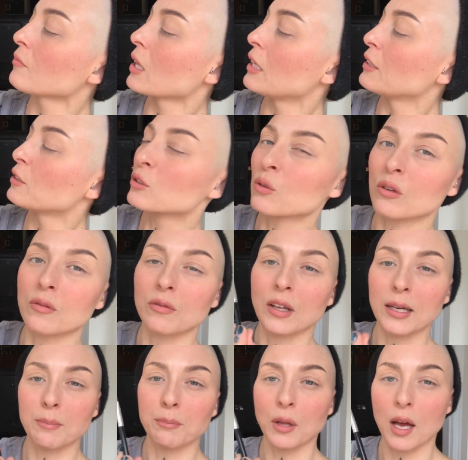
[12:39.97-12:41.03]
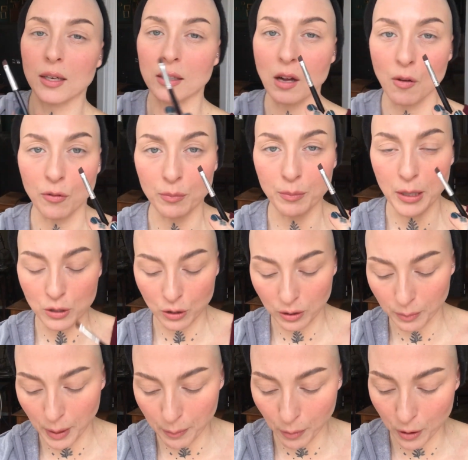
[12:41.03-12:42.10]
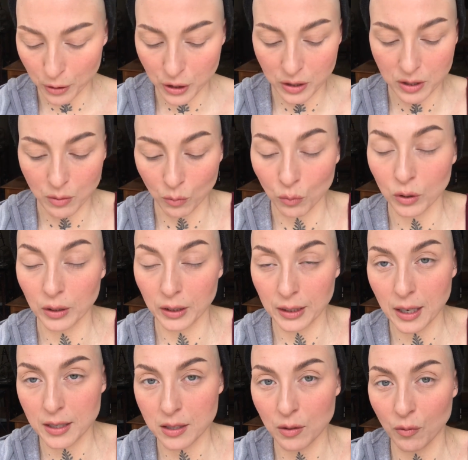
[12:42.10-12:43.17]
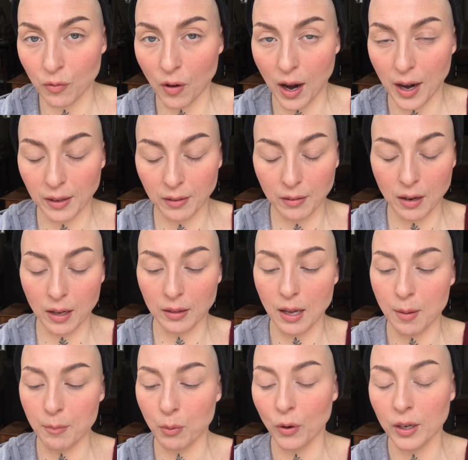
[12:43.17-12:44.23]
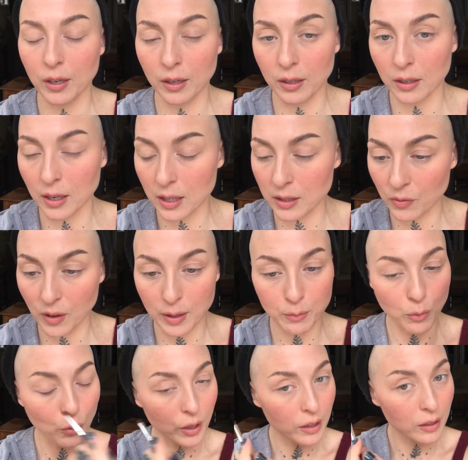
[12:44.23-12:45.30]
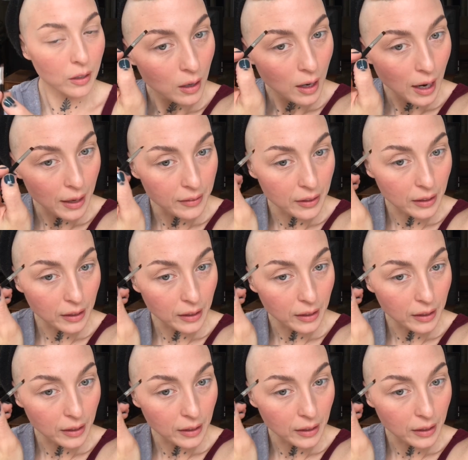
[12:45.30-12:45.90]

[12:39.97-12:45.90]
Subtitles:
and just sort of like blot it off and make sure that my brush is really nice and fine at that point, in a nice fine point. And then